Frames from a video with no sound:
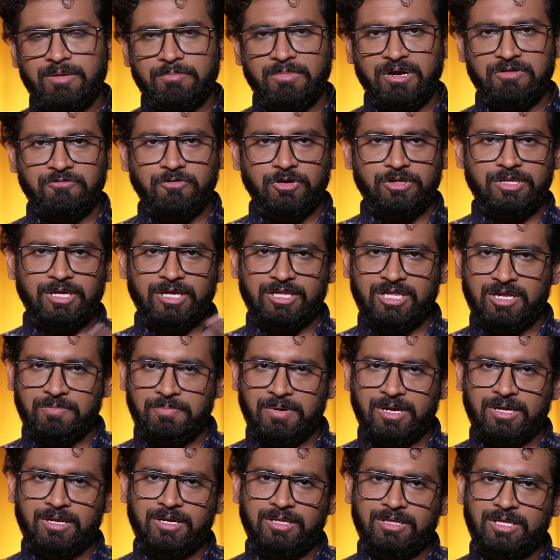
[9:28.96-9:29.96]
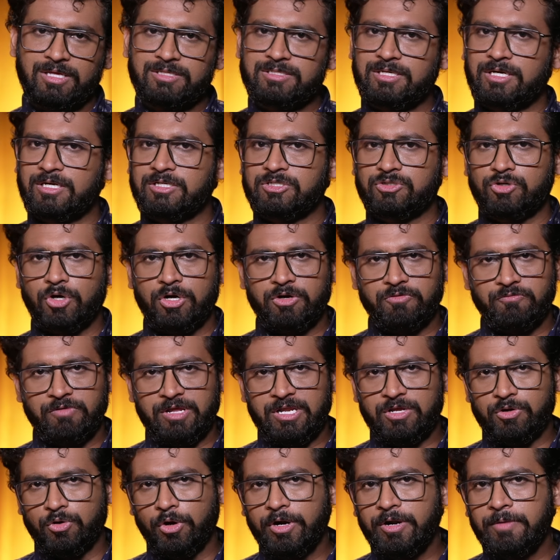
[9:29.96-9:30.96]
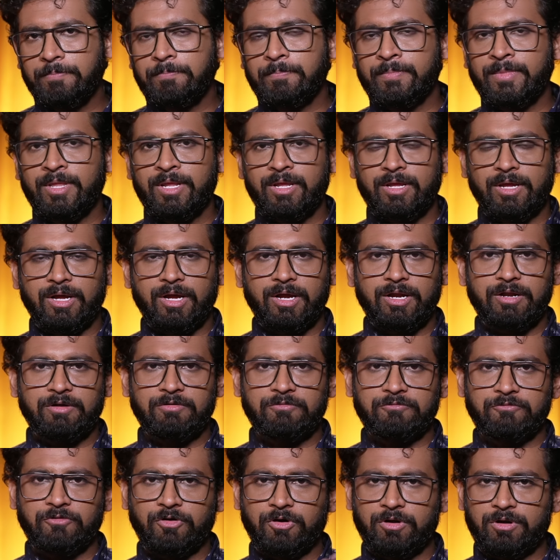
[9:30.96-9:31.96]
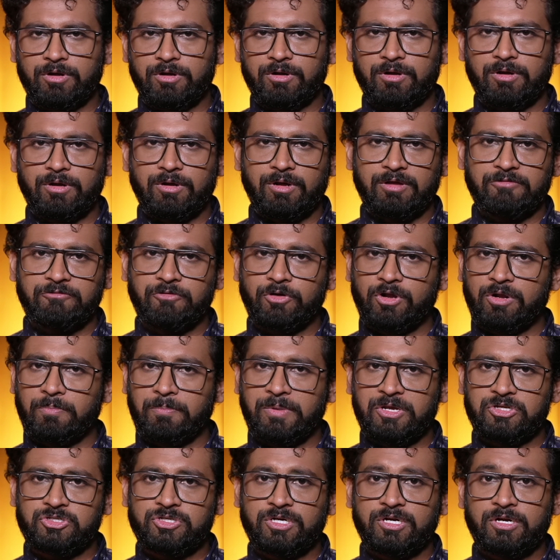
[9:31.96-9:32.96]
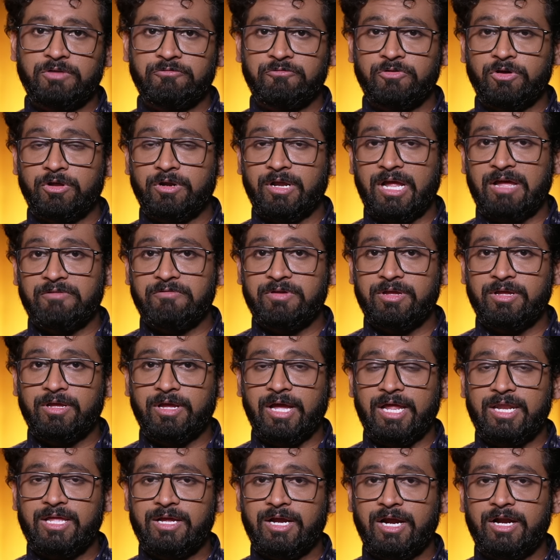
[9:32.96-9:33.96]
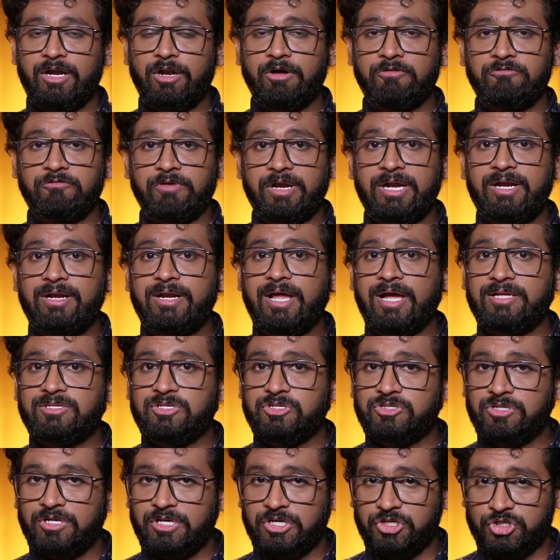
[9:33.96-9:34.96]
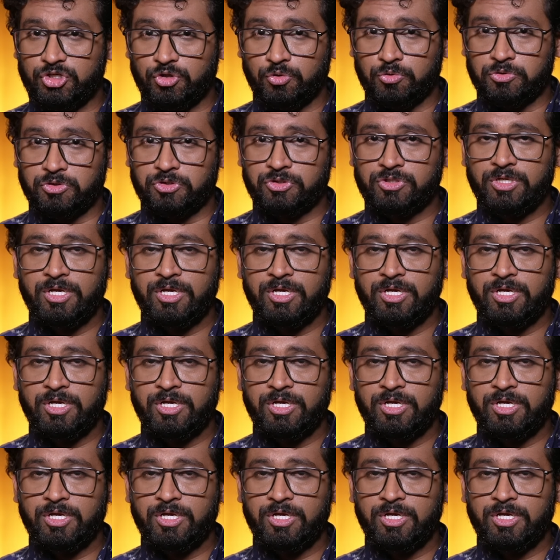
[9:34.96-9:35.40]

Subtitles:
But for the other prakritis, it is not very good. And for if you are a patient, if you are having any kind of indigestion issues